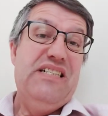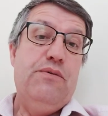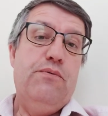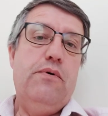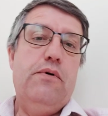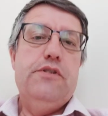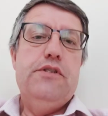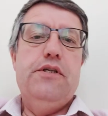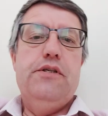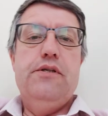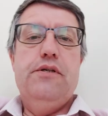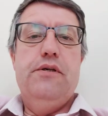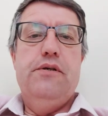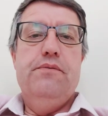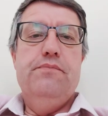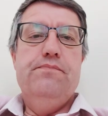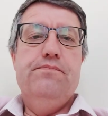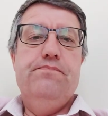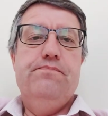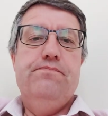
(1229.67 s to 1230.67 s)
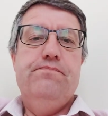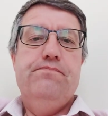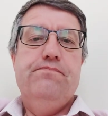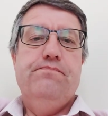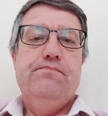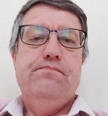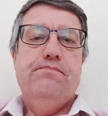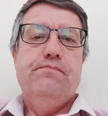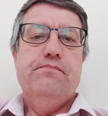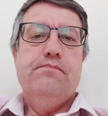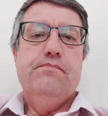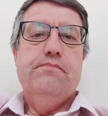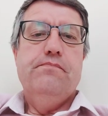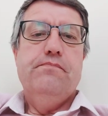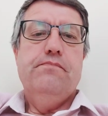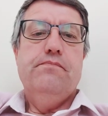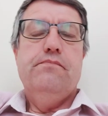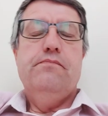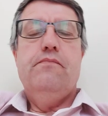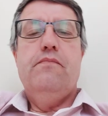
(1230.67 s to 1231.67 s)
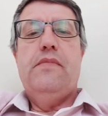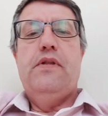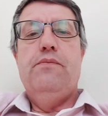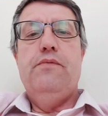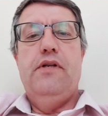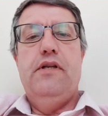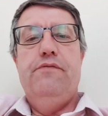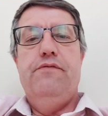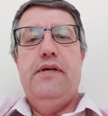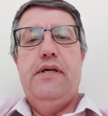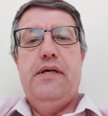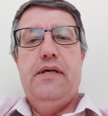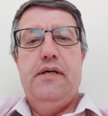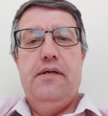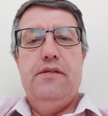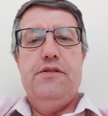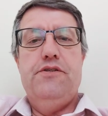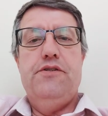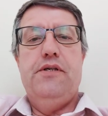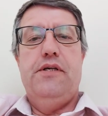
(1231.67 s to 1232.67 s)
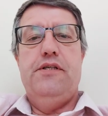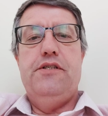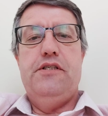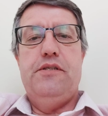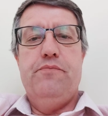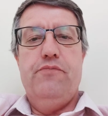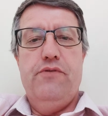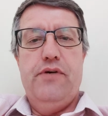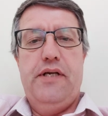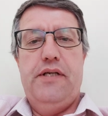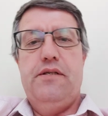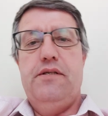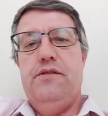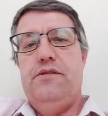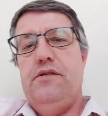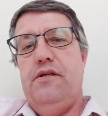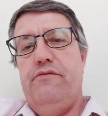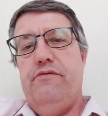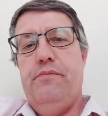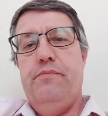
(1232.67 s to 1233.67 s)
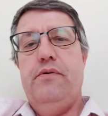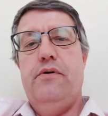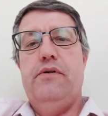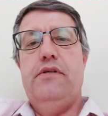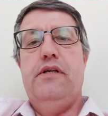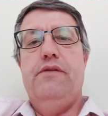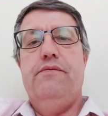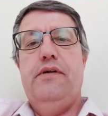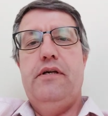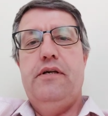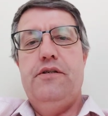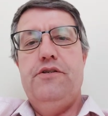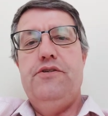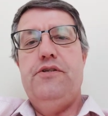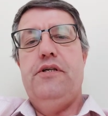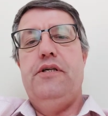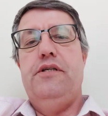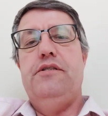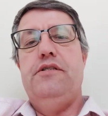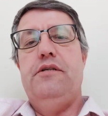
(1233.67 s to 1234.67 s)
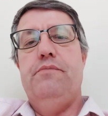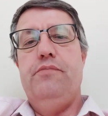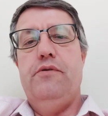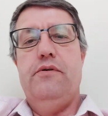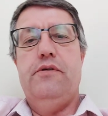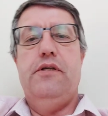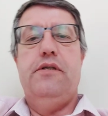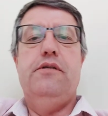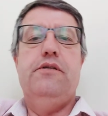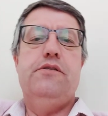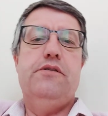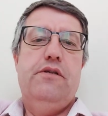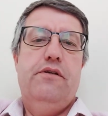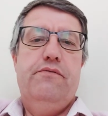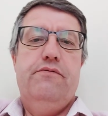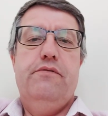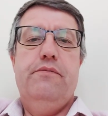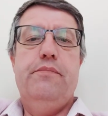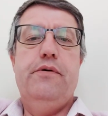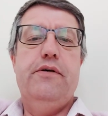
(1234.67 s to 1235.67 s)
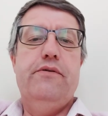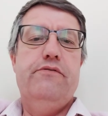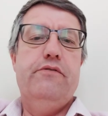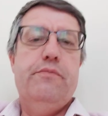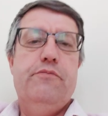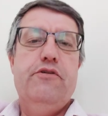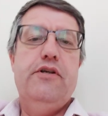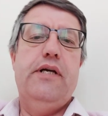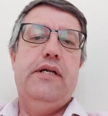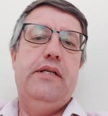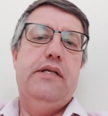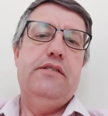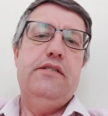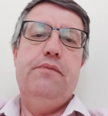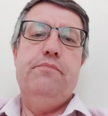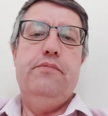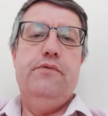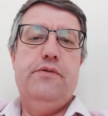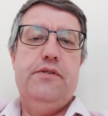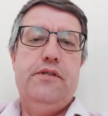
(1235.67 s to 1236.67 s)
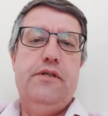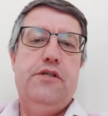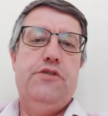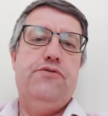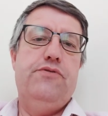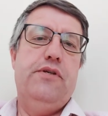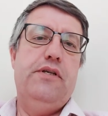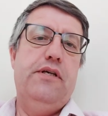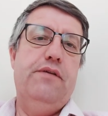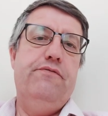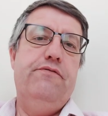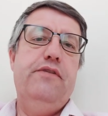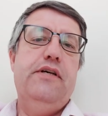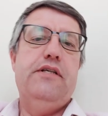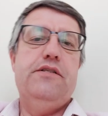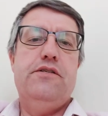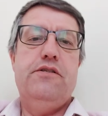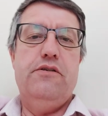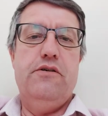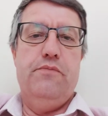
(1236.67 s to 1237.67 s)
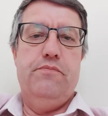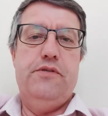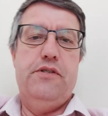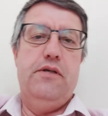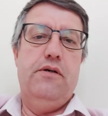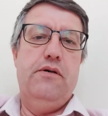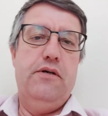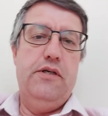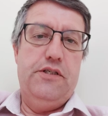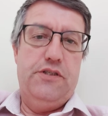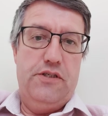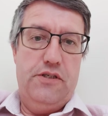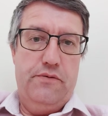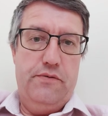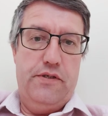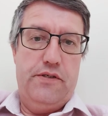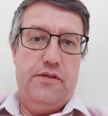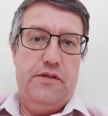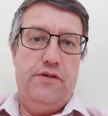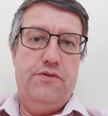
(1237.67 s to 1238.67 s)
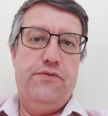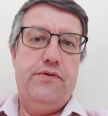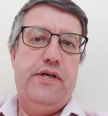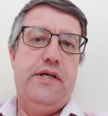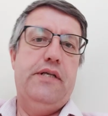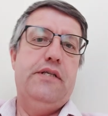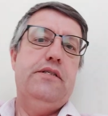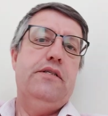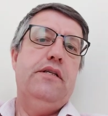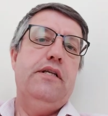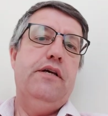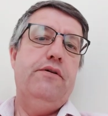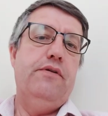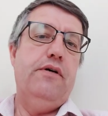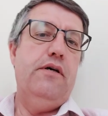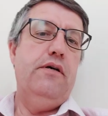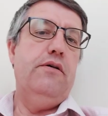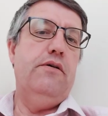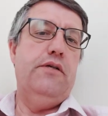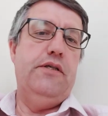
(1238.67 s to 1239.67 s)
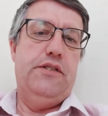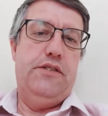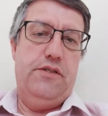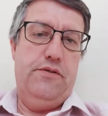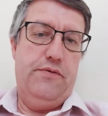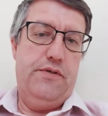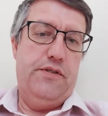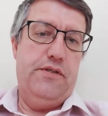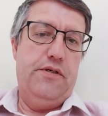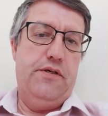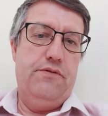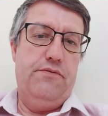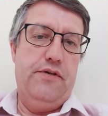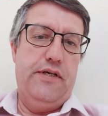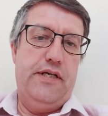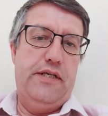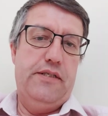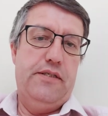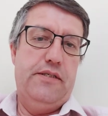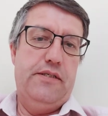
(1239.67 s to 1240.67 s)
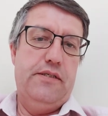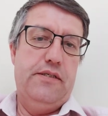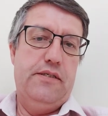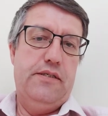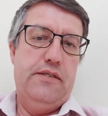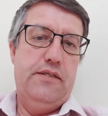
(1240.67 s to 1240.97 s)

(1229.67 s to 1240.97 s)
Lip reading: What to do? Well, if they can't change the brain to suit the body, they can change the body to suit the brain. It's simple surgery. And if that stops the high suicide rates, and there are high suicide rates.